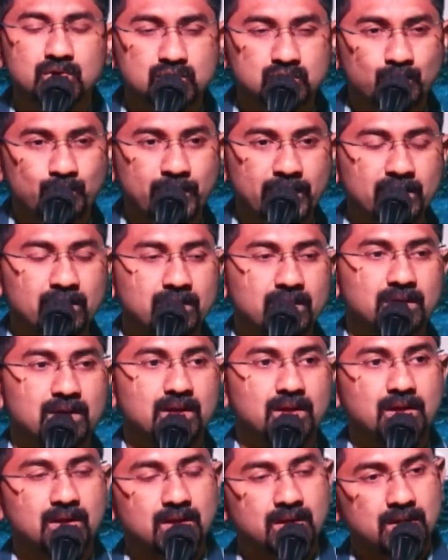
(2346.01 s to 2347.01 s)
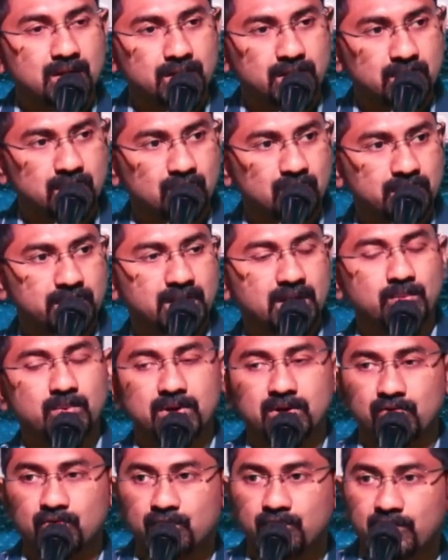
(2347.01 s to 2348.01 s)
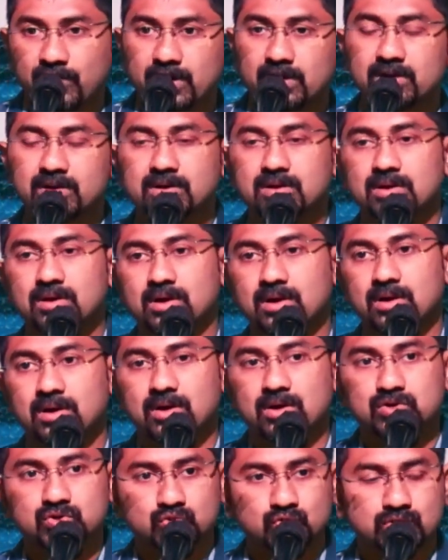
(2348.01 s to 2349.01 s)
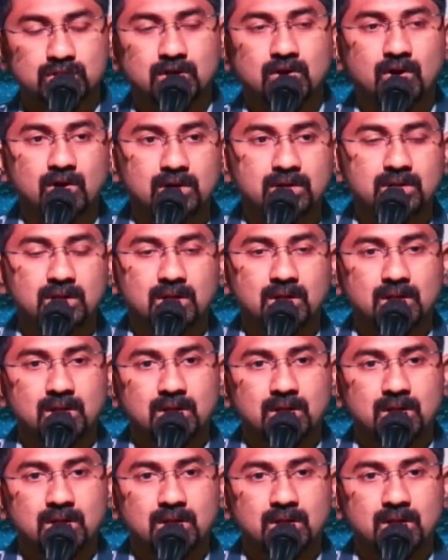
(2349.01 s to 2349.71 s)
to bring your neighbor, your friend to the Lord